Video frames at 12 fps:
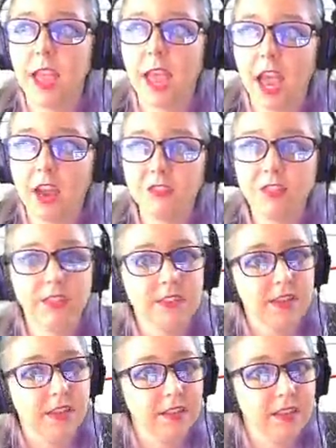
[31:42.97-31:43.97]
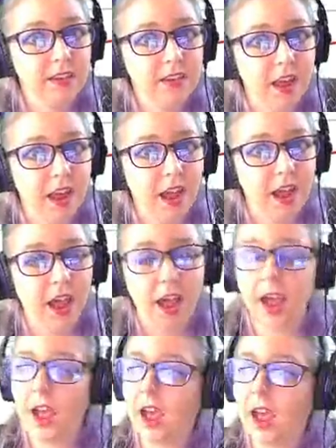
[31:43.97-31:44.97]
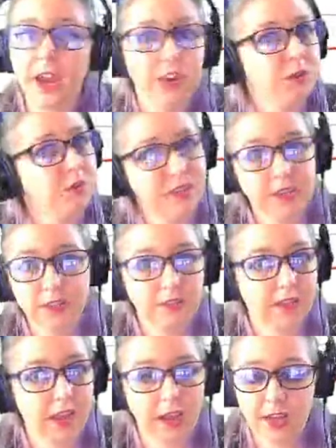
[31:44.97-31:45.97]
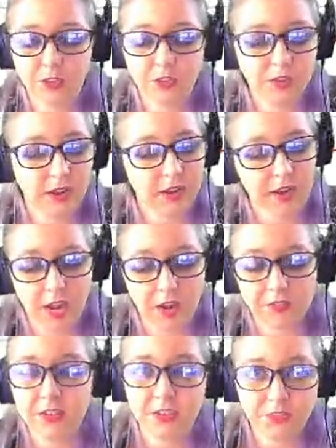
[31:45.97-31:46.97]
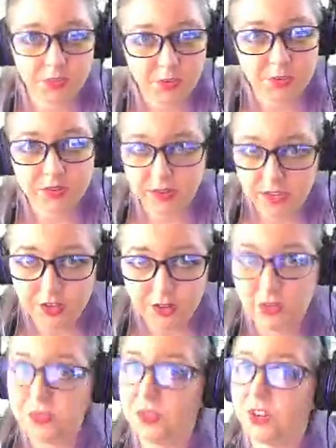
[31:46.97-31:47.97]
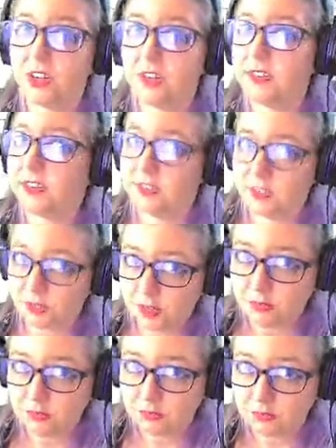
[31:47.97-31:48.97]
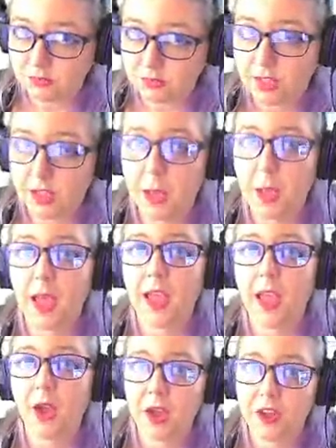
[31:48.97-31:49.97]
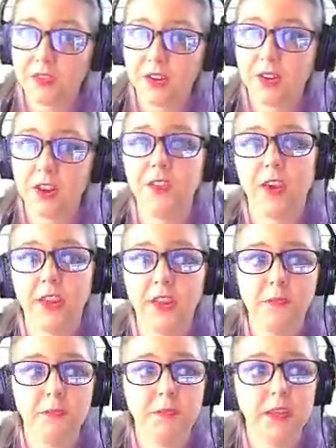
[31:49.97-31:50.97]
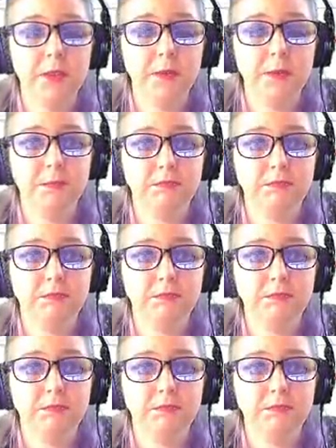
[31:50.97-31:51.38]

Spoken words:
After the deadline, I do not have to give you a grade. You have earned a 0. However, I can be